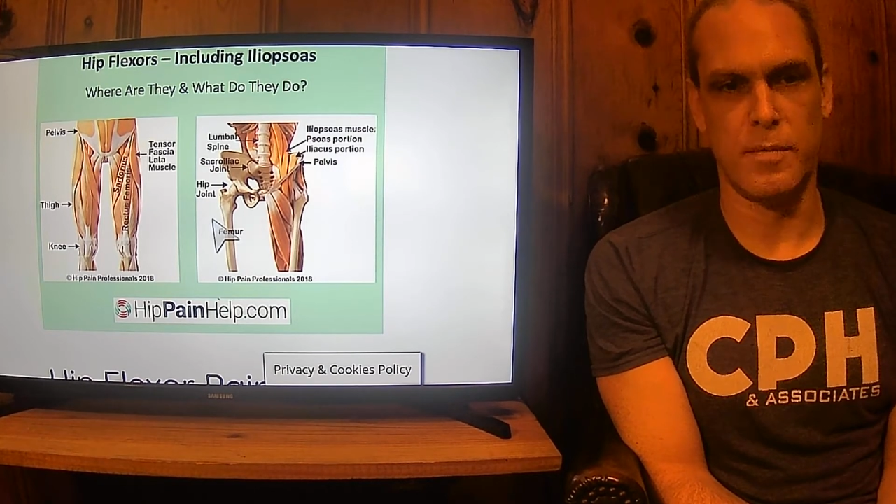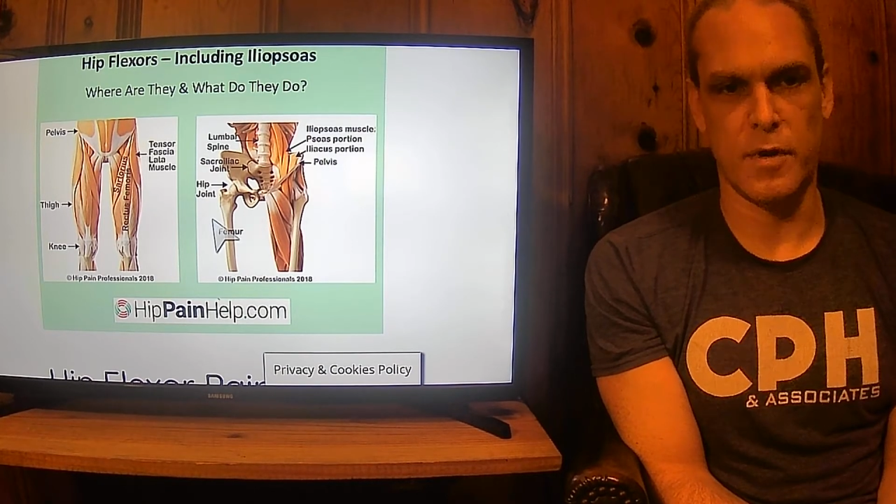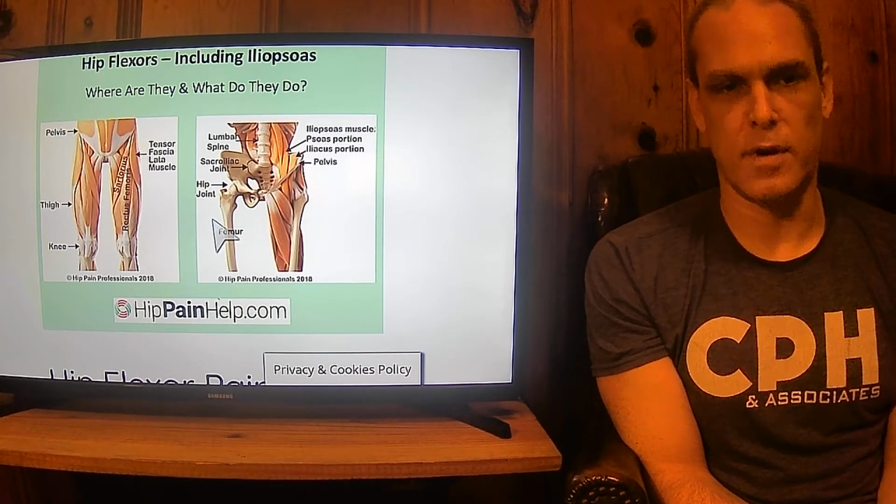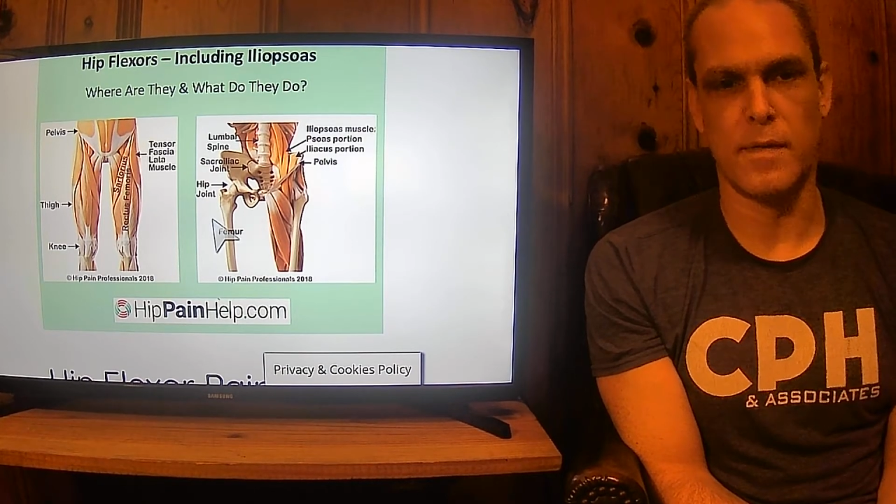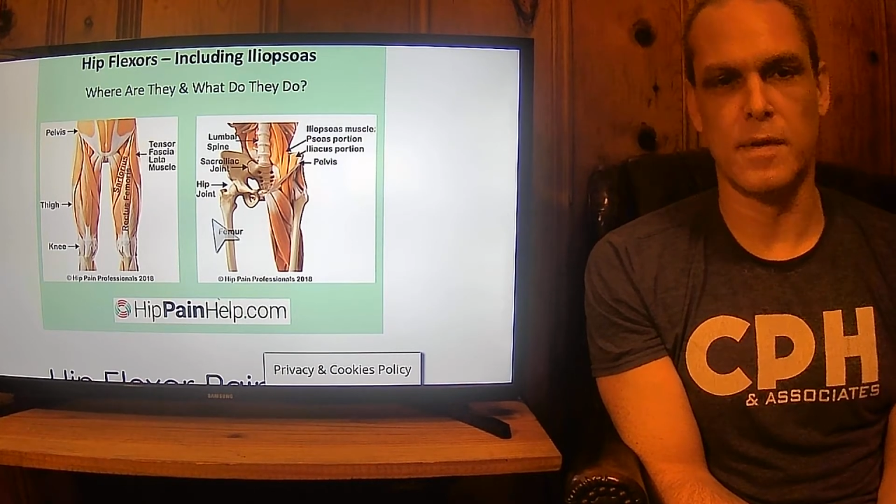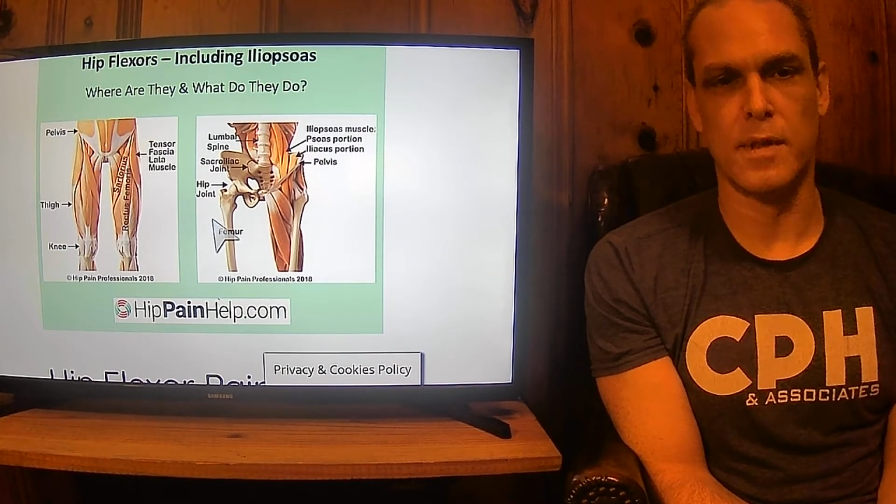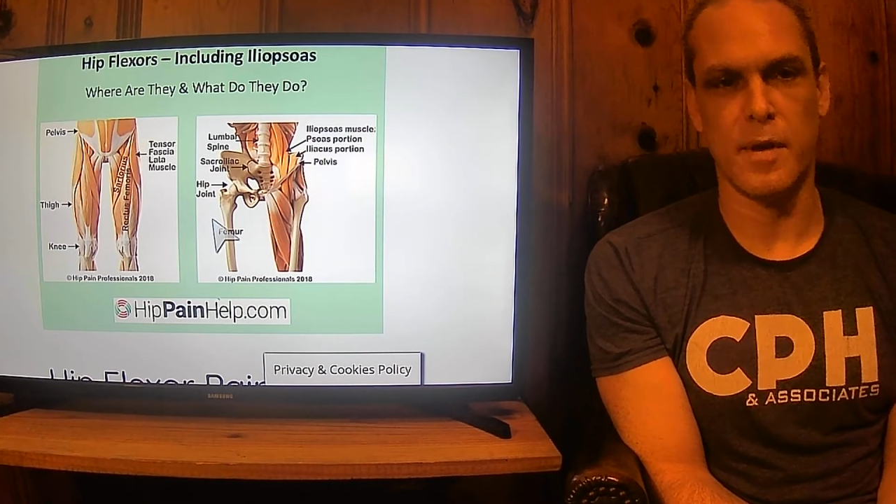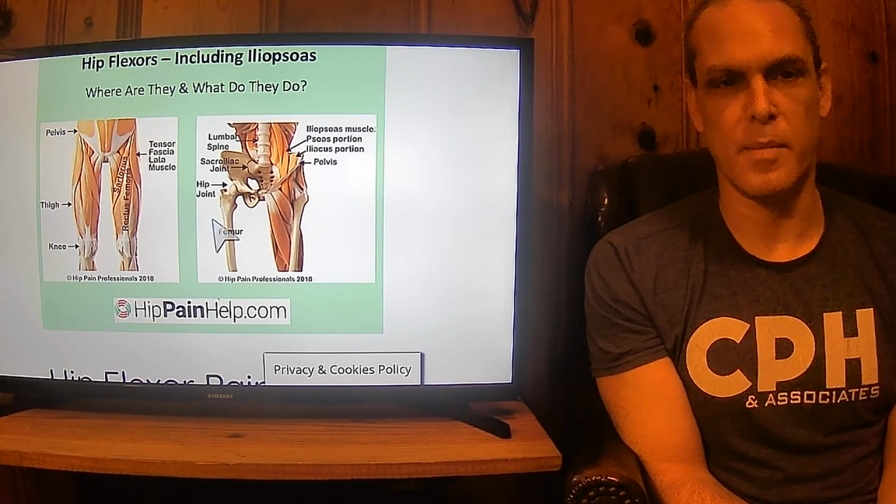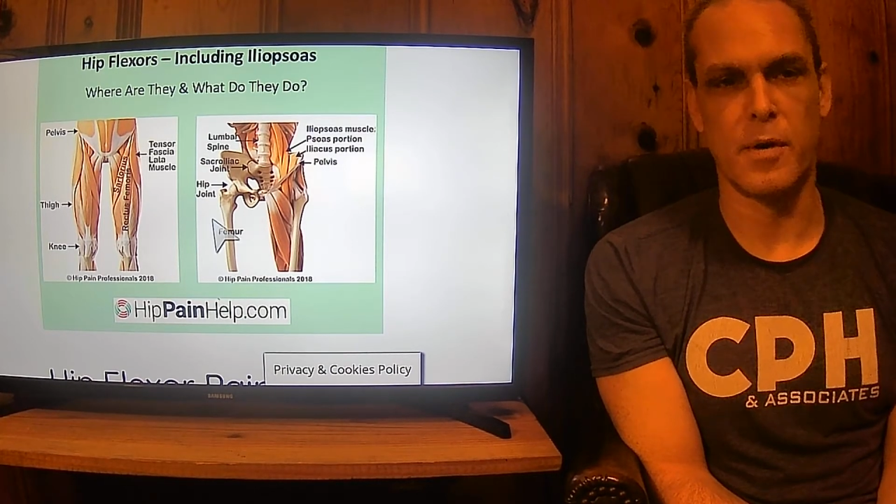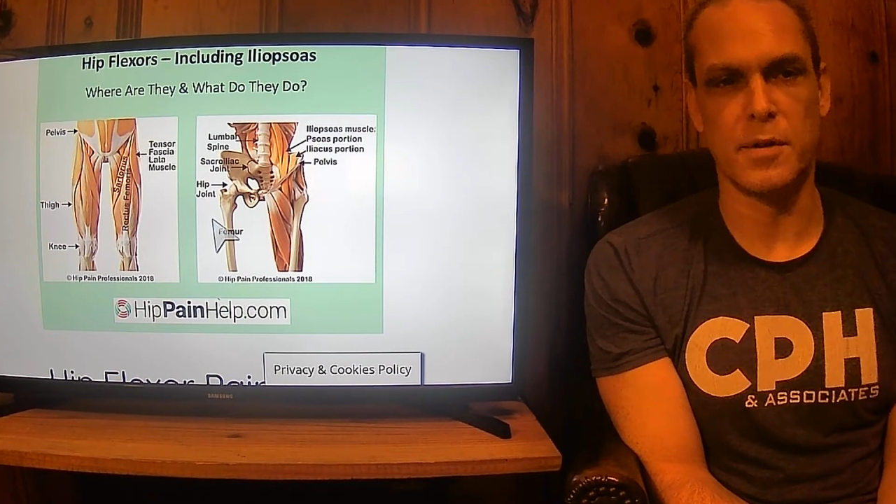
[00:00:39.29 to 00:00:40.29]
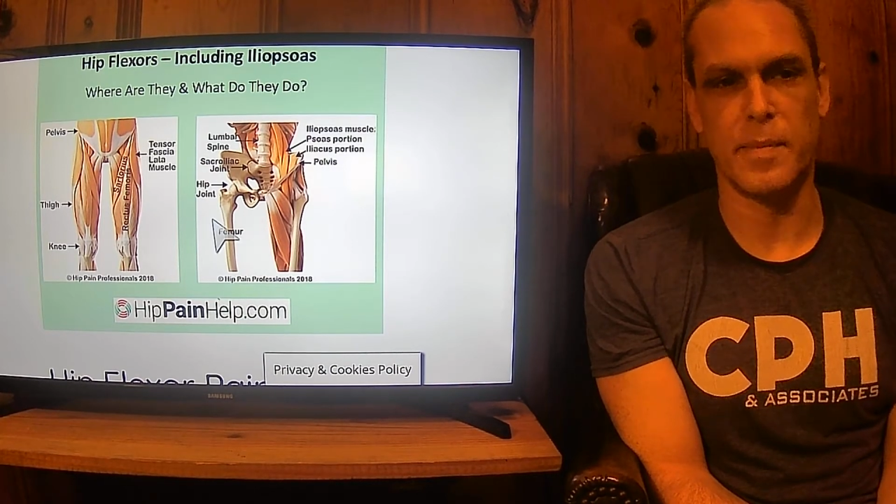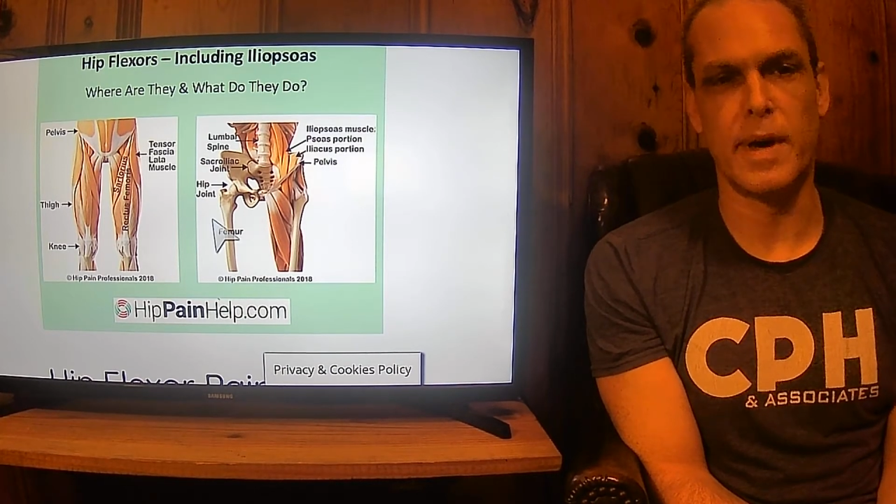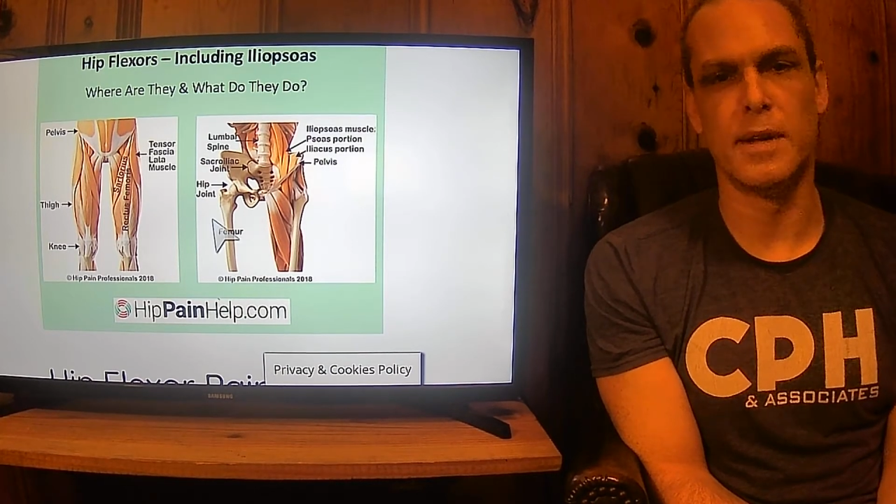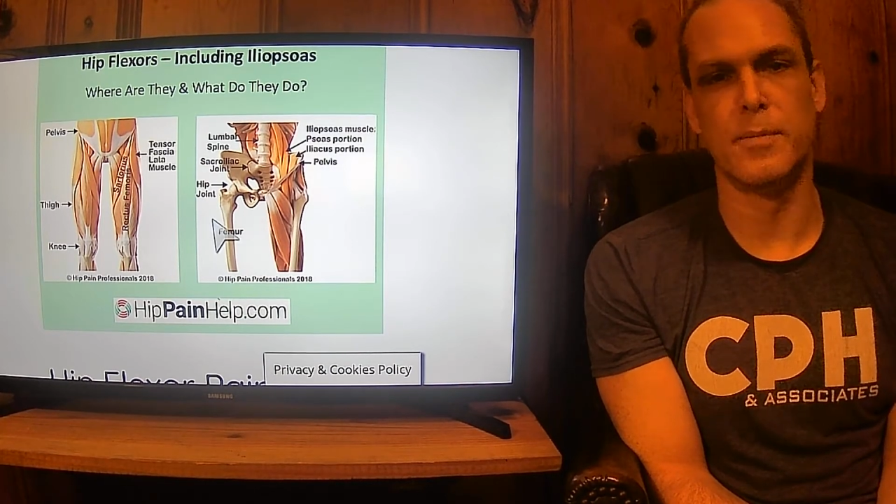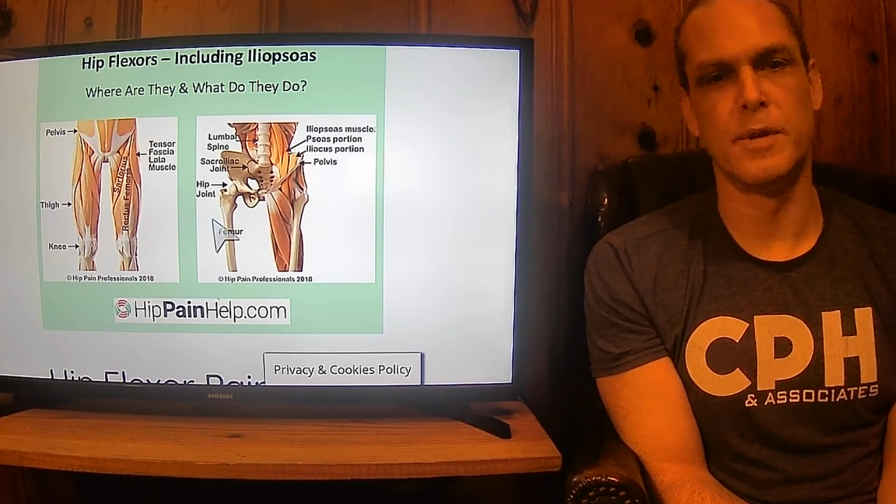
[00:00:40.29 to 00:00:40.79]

involve the lumbar spine.